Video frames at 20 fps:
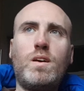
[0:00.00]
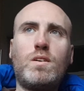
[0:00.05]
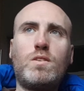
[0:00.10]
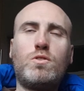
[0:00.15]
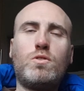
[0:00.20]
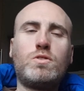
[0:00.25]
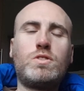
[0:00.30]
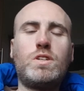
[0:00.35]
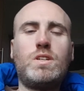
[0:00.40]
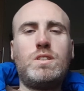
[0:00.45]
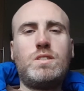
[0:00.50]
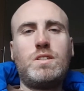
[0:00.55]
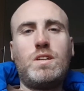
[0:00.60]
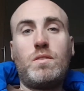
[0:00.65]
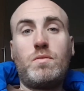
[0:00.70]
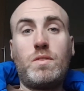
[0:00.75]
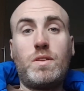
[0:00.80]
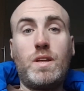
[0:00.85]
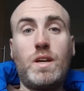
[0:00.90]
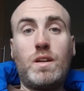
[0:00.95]
coaching is a
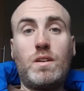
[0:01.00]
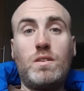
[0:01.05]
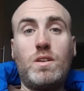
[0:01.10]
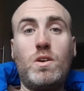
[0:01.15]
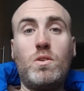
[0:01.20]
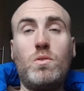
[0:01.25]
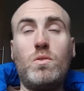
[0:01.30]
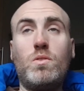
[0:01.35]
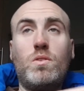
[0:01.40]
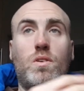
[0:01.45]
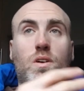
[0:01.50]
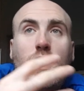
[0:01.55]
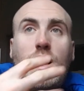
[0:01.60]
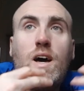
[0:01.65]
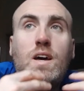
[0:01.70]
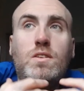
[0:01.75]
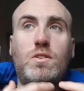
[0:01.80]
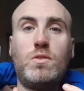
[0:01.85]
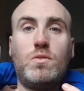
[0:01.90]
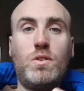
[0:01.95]
different thing. Now,
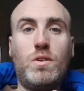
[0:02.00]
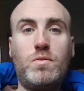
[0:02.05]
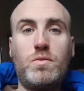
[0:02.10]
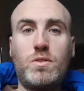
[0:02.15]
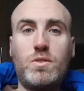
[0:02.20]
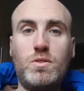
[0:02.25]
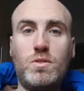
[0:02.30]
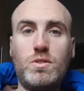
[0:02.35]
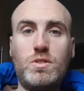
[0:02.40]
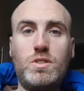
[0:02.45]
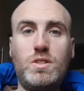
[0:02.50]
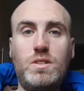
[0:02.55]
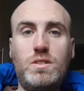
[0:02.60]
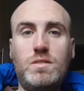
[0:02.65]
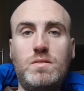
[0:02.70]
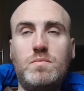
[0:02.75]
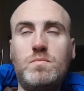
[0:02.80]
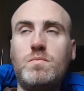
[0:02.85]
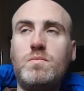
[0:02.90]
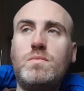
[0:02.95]
I do offer coaching,